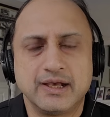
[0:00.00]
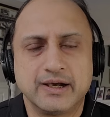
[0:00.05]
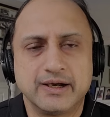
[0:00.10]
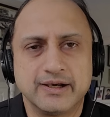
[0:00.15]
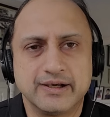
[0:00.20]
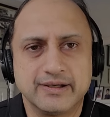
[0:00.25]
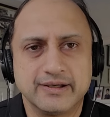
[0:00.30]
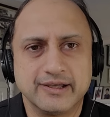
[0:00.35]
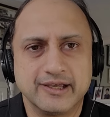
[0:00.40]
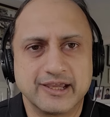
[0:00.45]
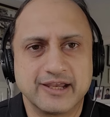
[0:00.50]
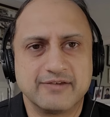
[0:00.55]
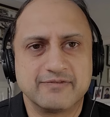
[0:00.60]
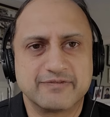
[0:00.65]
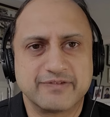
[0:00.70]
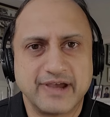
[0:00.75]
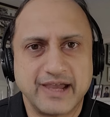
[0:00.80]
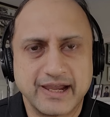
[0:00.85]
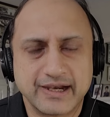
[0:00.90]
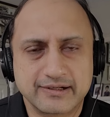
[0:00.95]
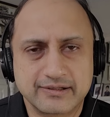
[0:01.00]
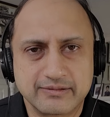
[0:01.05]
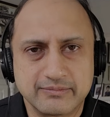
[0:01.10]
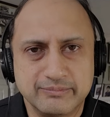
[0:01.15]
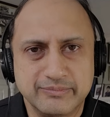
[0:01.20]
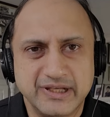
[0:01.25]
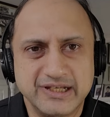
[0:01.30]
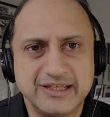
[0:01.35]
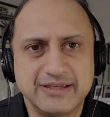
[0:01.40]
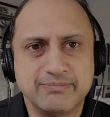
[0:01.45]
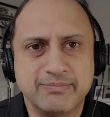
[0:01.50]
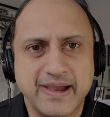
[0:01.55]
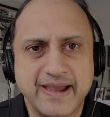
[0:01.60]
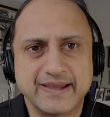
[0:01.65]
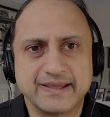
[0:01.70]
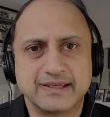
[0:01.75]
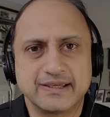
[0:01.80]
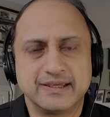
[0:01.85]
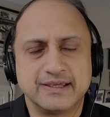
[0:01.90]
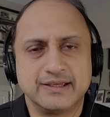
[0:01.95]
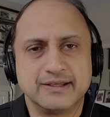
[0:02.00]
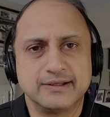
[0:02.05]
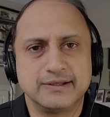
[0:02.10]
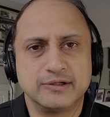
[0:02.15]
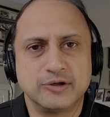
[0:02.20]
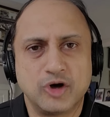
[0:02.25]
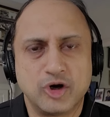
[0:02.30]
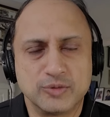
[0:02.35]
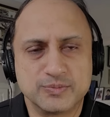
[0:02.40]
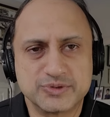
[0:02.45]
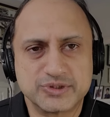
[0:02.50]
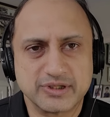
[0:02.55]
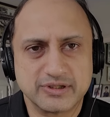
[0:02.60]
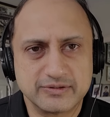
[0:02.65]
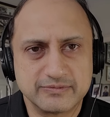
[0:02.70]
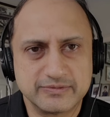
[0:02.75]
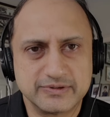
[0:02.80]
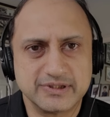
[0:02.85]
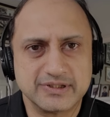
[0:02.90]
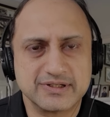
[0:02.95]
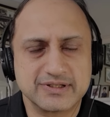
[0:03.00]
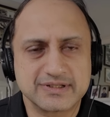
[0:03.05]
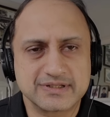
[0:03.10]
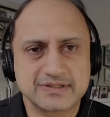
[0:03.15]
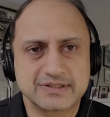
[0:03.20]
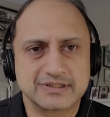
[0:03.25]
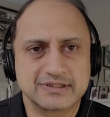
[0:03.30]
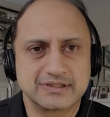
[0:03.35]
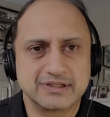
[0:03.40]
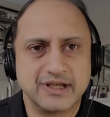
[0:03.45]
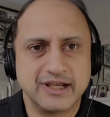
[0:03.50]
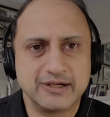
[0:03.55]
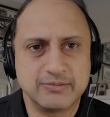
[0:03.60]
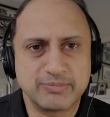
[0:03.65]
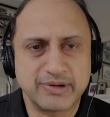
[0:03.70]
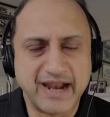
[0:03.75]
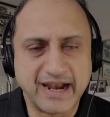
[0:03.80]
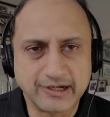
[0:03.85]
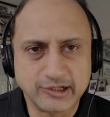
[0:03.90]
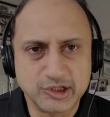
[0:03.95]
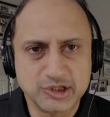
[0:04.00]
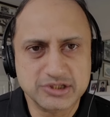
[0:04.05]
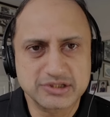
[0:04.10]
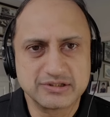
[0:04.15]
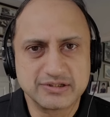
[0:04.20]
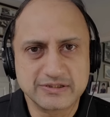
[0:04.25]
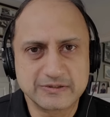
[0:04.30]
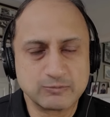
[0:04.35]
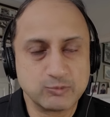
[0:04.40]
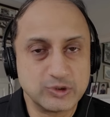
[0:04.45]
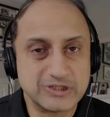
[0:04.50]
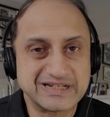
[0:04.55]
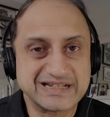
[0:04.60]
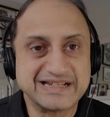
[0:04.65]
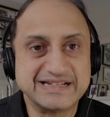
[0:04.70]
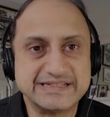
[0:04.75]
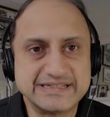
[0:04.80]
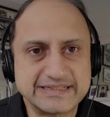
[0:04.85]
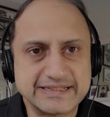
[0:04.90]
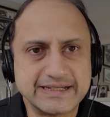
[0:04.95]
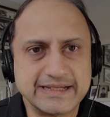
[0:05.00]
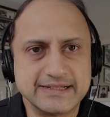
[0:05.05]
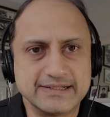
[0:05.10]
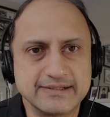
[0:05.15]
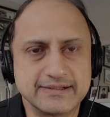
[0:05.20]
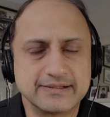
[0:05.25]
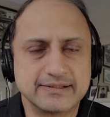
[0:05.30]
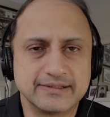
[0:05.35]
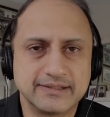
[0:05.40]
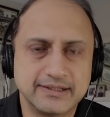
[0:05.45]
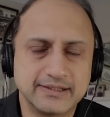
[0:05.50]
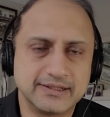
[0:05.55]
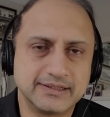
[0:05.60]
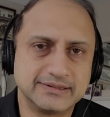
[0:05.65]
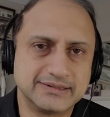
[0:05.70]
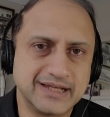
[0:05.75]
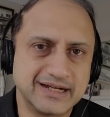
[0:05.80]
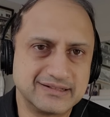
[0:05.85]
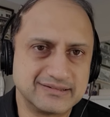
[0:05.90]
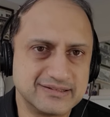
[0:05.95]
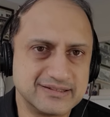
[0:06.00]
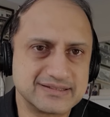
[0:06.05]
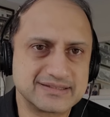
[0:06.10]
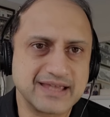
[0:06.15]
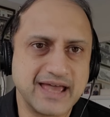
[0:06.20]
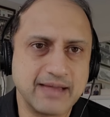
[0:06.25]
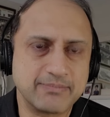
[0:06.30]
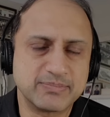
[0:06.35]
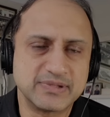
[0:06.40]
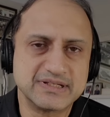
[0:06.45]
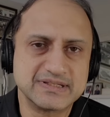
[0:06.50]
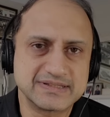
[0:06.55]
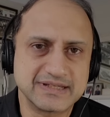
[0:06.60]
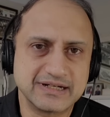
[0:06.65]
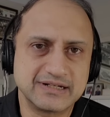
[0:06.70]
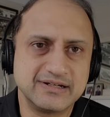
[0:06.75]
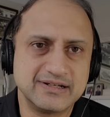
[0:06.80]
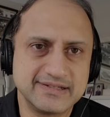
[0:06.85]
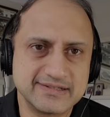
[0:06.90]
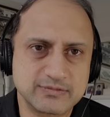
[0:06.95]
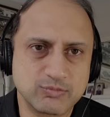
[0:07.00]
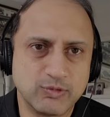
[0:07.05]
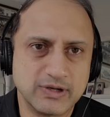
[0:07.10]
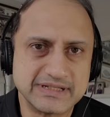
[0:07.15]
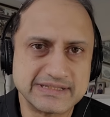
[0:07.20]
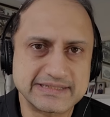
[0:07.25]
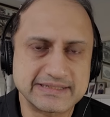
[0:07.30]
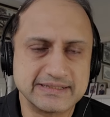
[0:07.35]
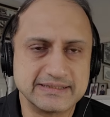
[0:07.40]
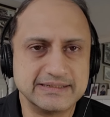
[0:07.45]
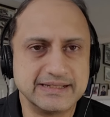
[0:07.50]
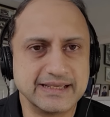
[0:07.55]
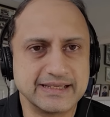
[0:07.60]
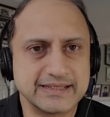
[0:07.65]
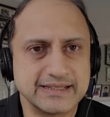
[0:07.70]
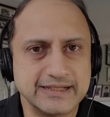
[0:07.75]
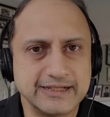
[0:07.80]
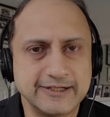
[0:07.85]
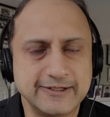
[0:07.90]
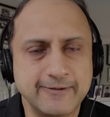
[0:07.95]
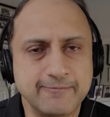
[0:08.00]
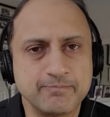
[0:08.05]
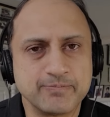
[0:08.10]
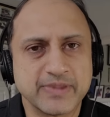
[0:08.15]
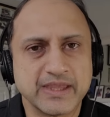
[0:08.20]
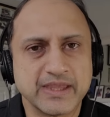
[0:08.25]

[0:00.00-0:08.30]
Uh, in fact, many banking observers and practitioners would contend uh, that this happens at least once a decade.